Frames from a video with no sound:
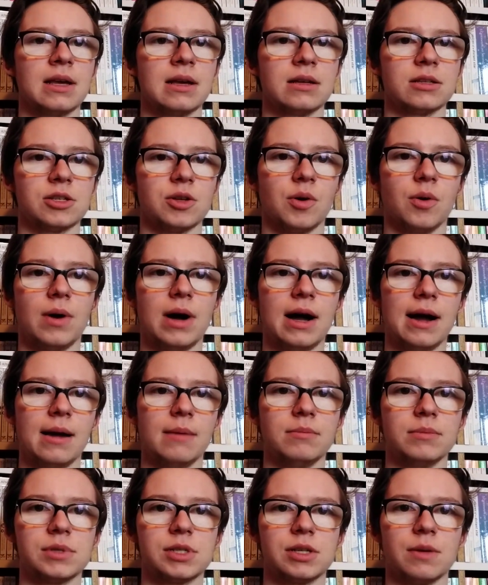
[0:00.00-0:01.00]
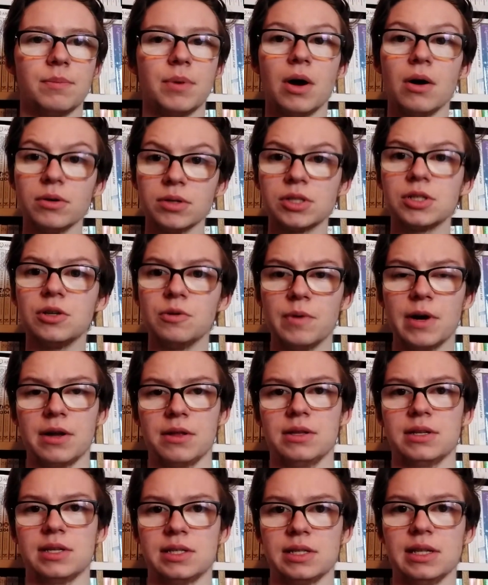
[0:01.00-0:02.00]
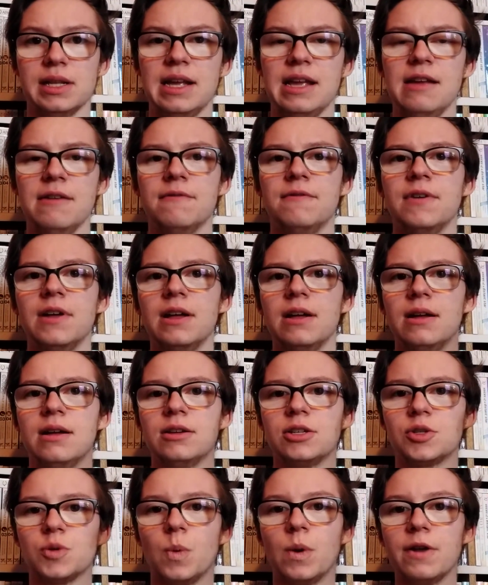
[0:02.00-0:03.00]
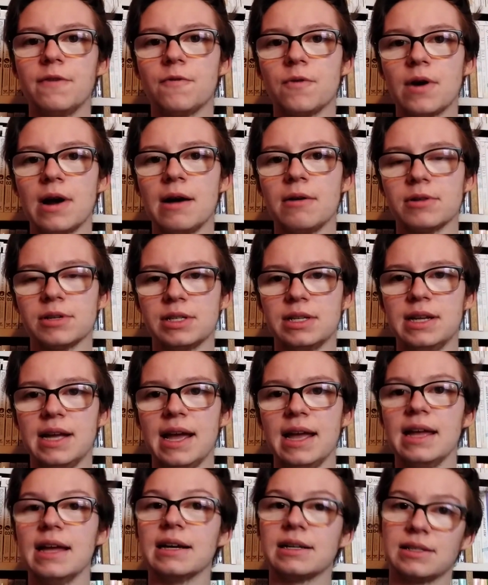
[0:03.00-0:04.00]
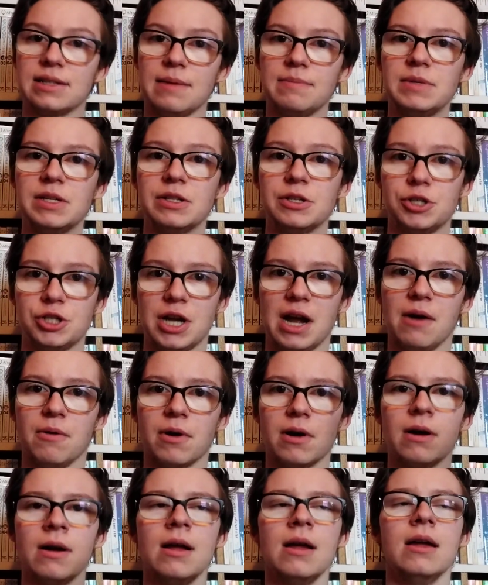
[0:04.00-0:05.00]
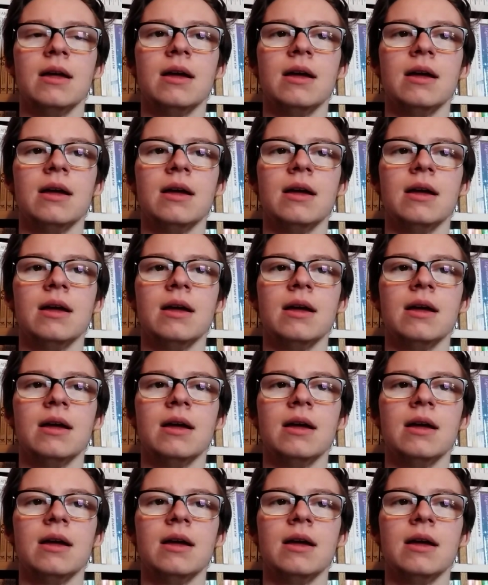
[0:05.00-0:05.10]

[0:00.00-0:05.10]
So I'm supposed to wear the sleeve 24 hours a day except in the shower.